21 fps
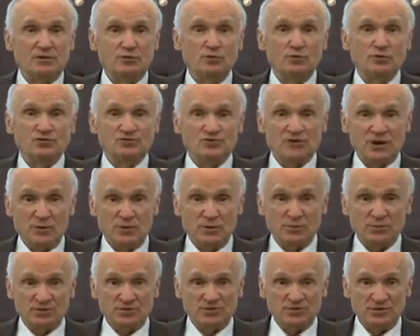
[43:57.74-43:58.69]
We
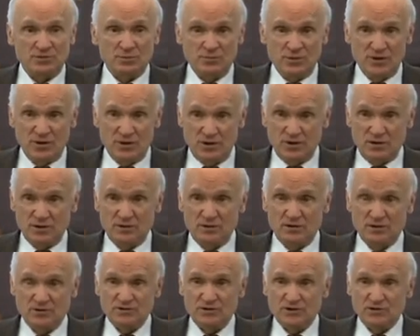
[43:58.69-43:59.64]
can
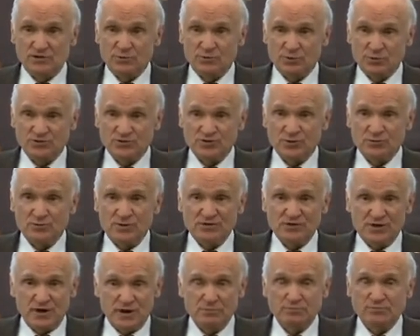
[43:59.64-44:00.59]
overeat instead
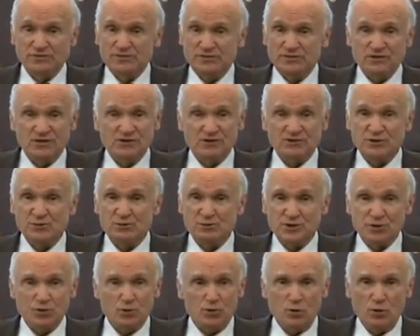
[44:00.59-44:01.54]
of eating, and that
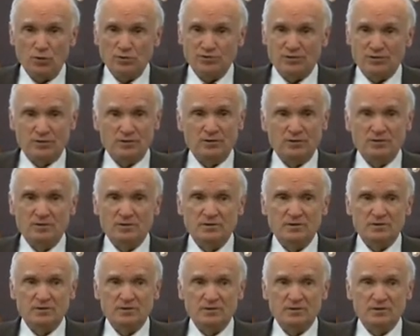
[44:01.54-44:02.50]
would be
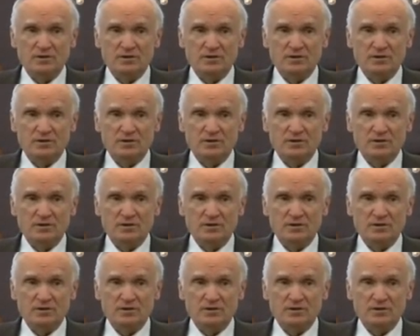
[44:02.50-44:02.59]
bad.